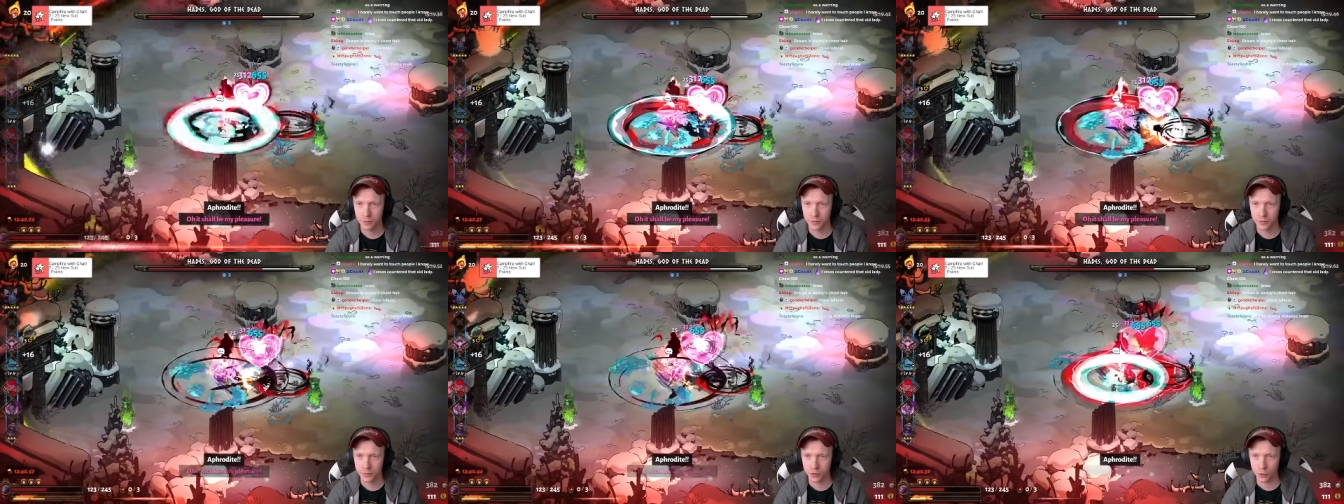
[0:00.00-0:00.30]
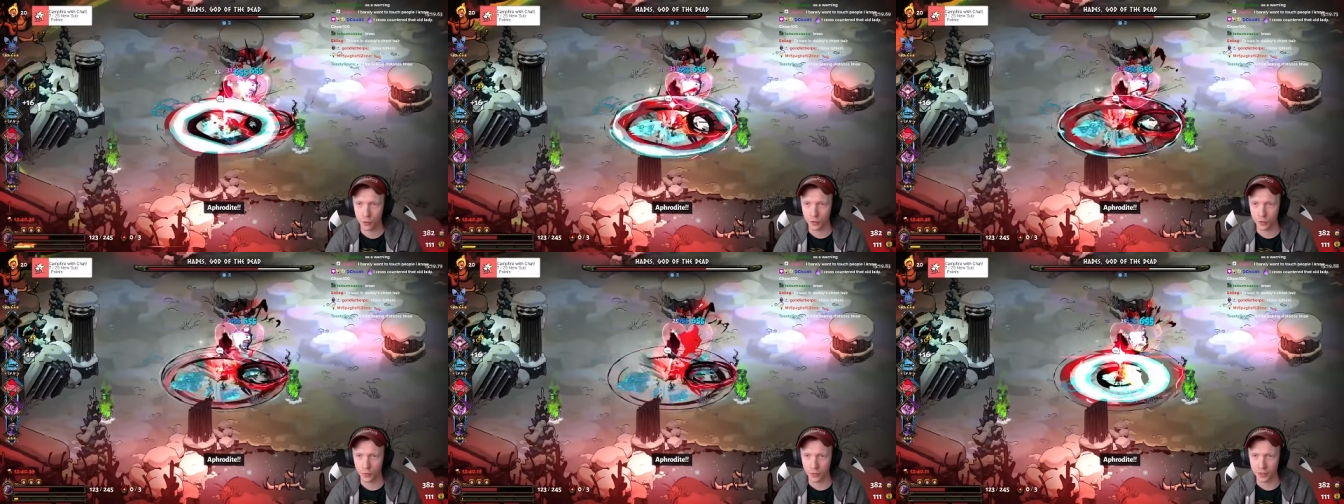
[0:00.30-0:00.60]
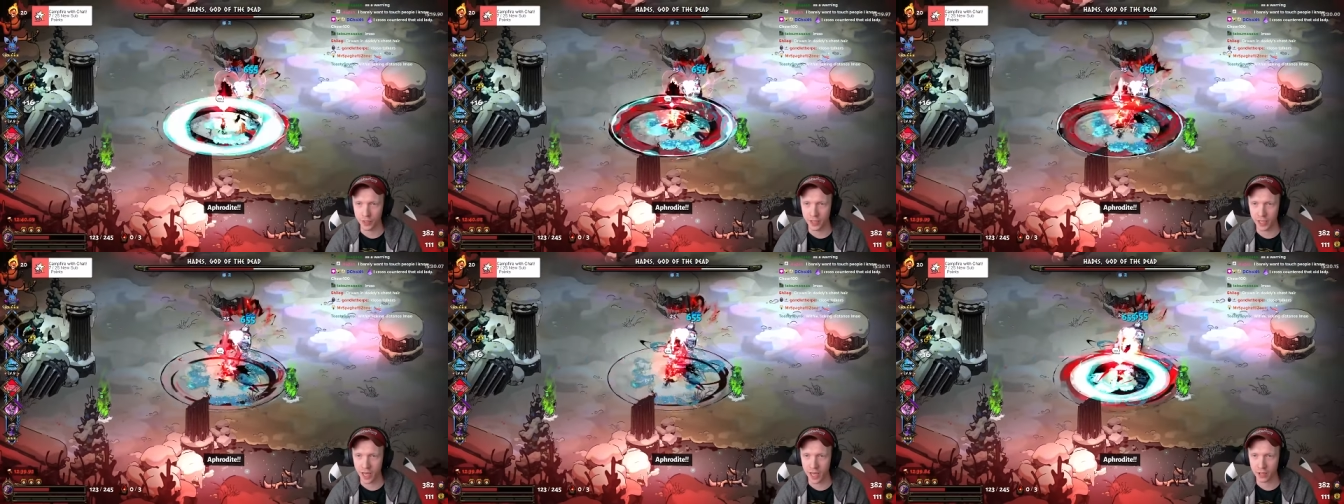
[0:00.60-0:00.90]

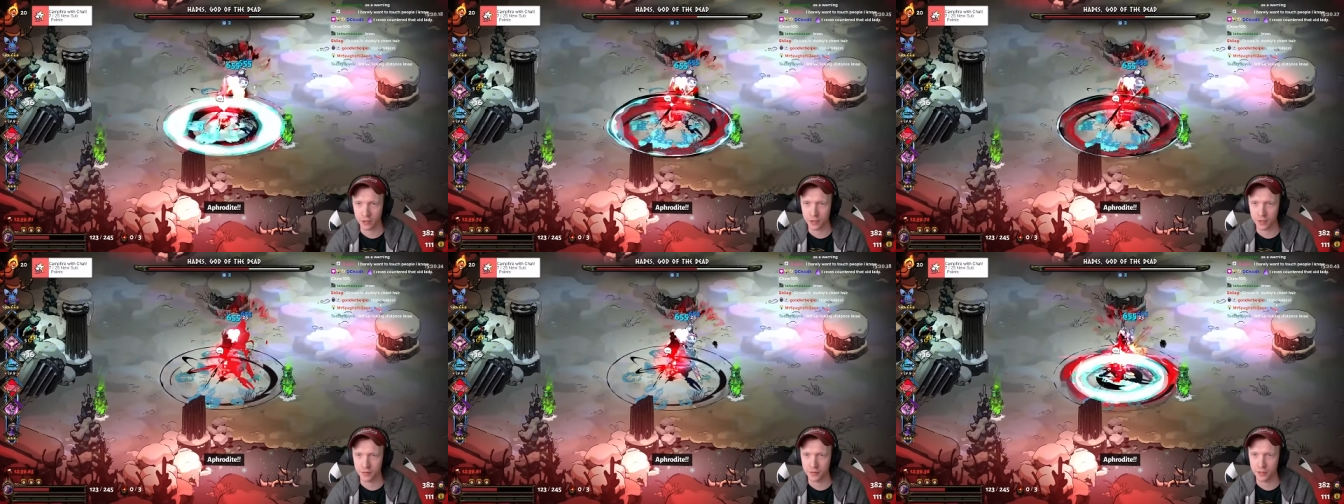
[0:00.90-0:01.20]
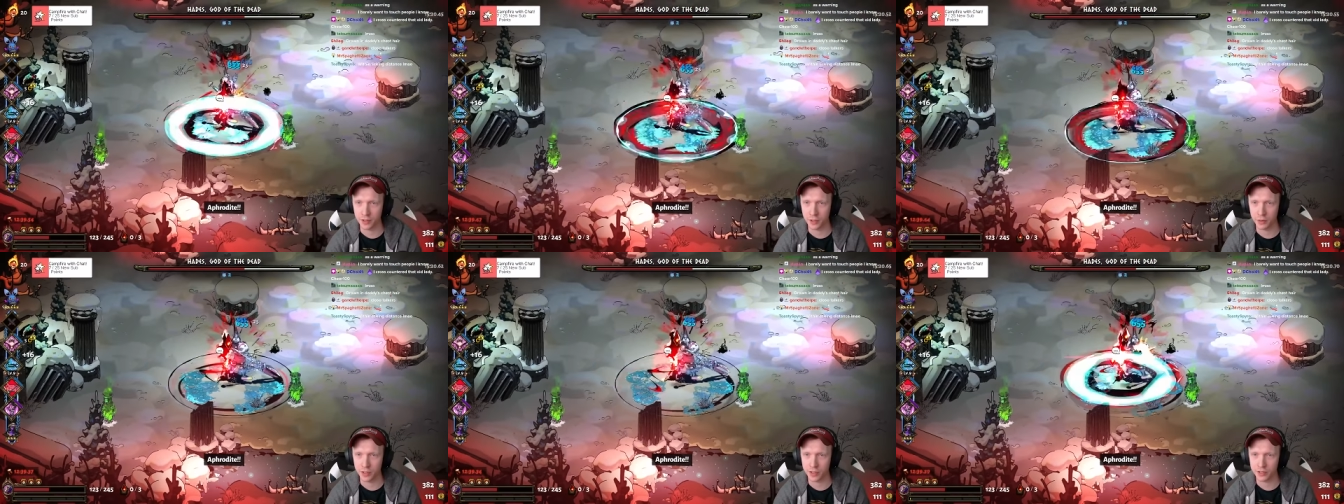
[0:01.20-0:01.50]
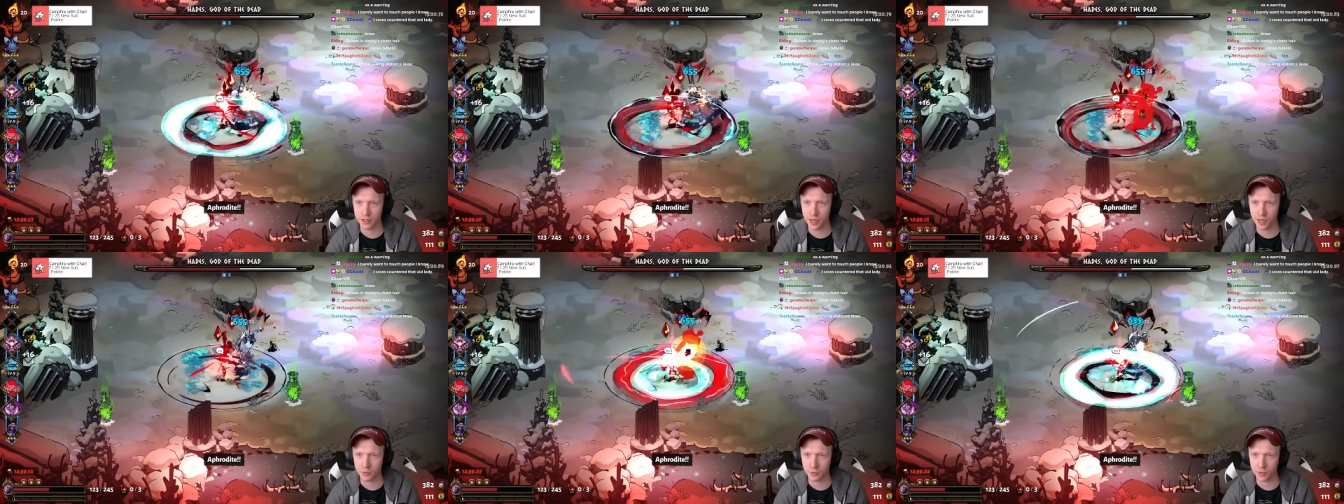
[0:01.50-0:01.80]
Truthfully, I don't even know. It's
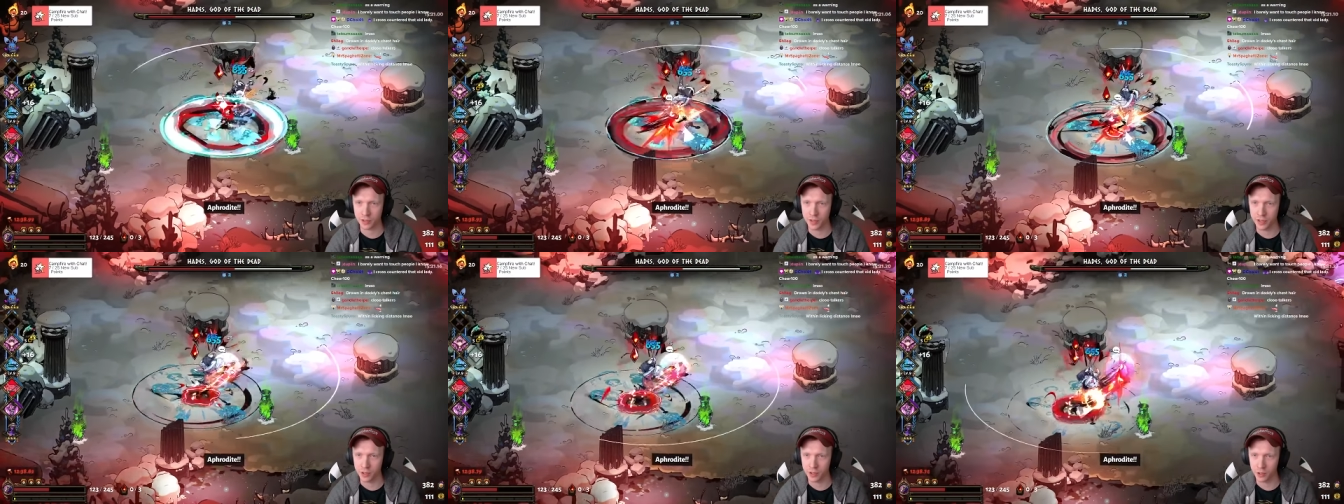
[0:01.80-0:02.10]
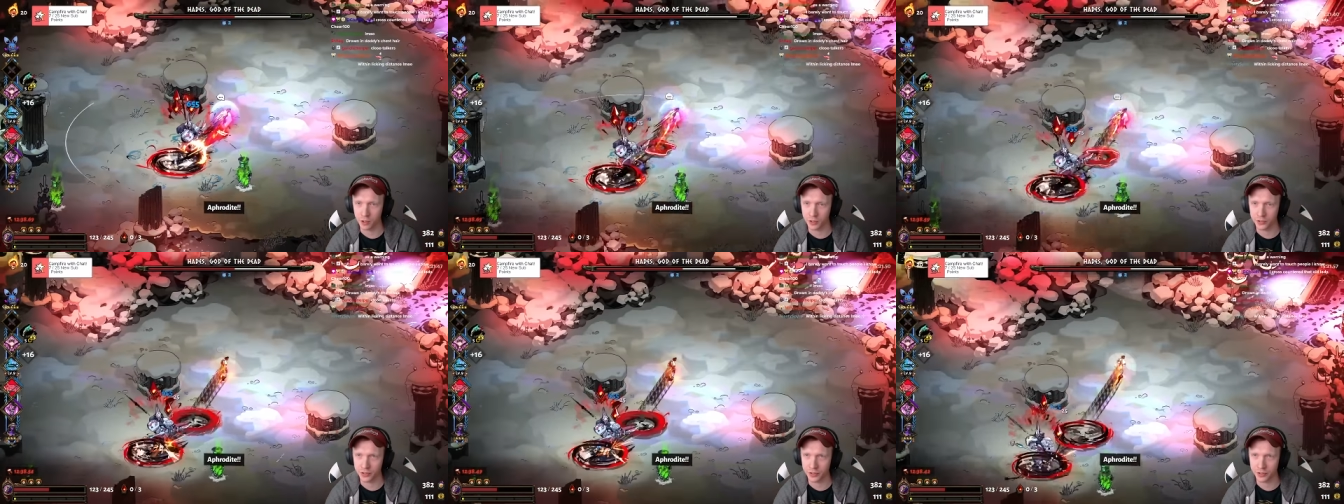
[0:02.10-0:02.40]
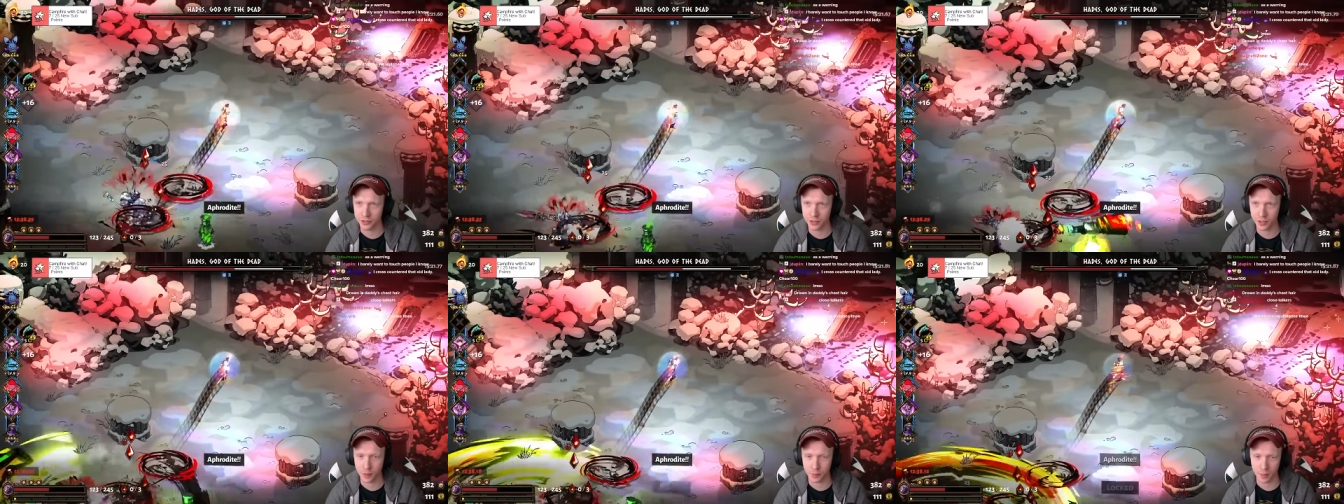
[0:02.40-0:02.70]
not really the
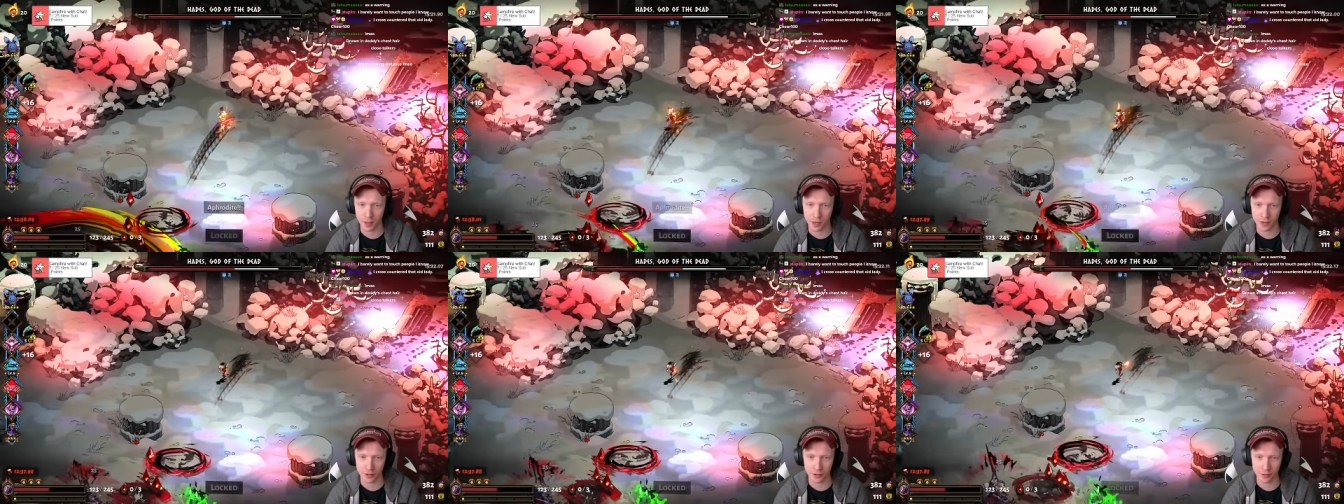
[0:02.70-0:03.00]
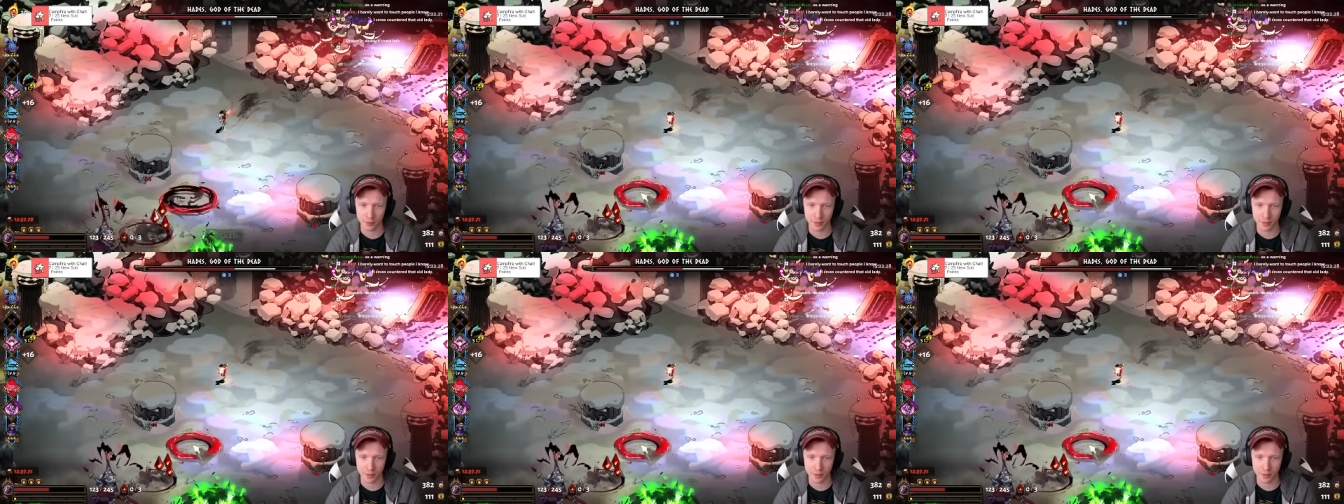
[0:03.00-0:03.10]
closest that bothered